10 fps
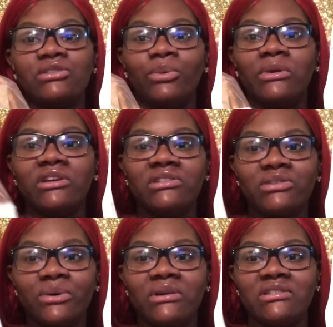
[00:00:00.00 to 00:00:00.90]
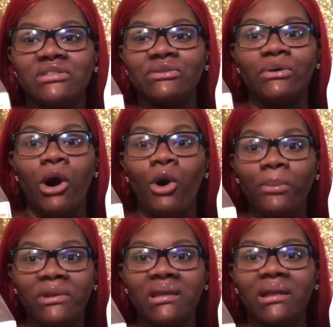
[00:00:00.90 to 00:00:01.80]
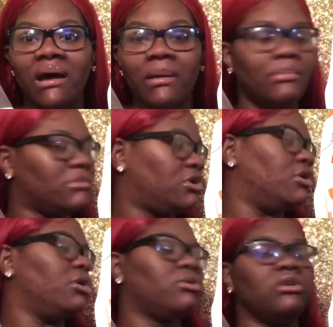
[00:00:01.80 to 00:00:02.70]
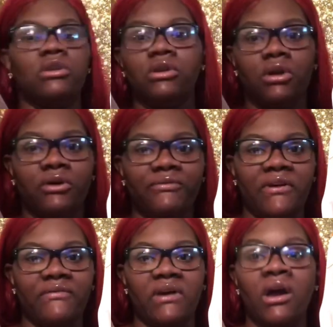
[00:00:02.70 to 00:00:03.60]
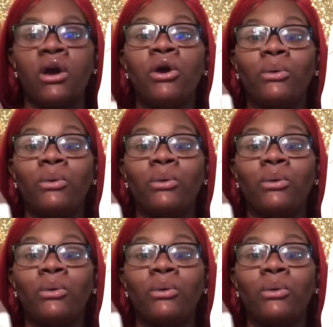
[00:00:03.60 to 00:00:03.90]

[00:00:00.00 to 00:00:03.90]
So we're just going to open it up. No, no, no, no, Fat Fat.